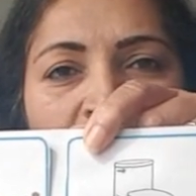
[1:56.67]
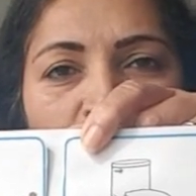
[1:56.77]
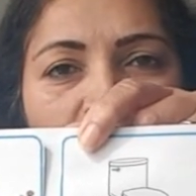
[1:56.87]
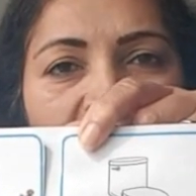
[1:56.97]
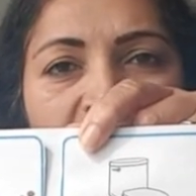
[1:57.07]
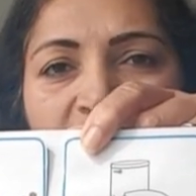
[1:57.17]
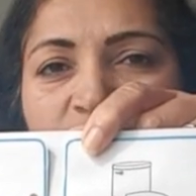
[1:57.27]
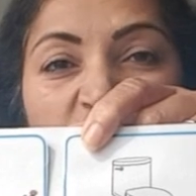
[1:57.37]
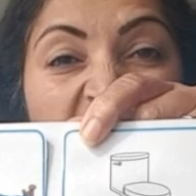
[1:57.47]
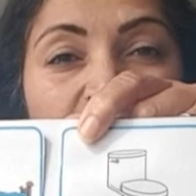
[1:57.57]
Okay,
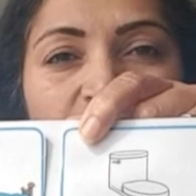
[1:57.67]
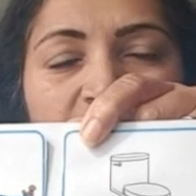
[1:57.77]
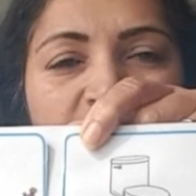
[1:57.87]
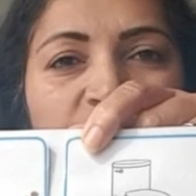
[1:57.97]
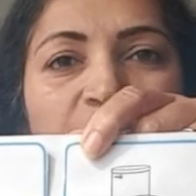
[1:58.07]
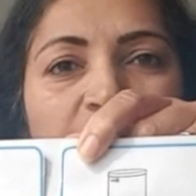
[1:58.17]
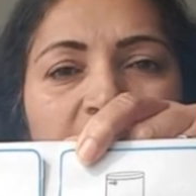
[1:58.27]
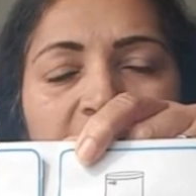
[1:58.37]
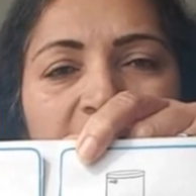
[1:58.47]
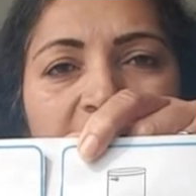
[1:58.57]
so that is
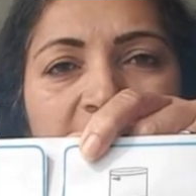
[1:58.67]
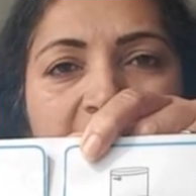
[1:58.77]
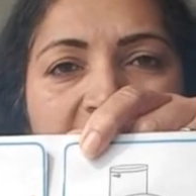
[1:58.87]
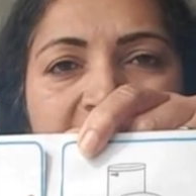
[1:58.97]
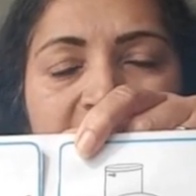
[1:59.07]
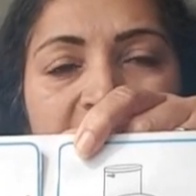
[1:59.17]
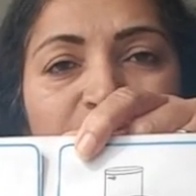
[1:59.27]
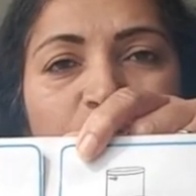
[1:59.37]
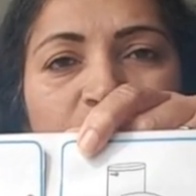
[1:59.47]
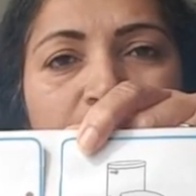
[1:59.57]
really easy
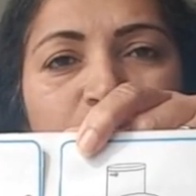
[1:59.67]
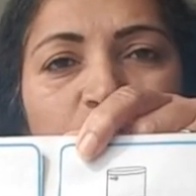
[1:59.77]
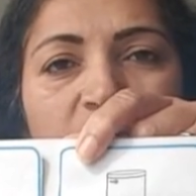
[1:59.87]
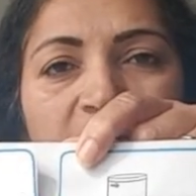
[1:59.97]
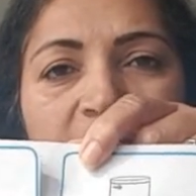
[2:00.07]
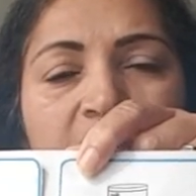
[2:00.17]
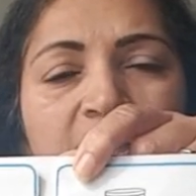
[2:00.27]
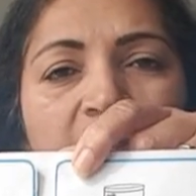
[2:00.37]
for them to learn.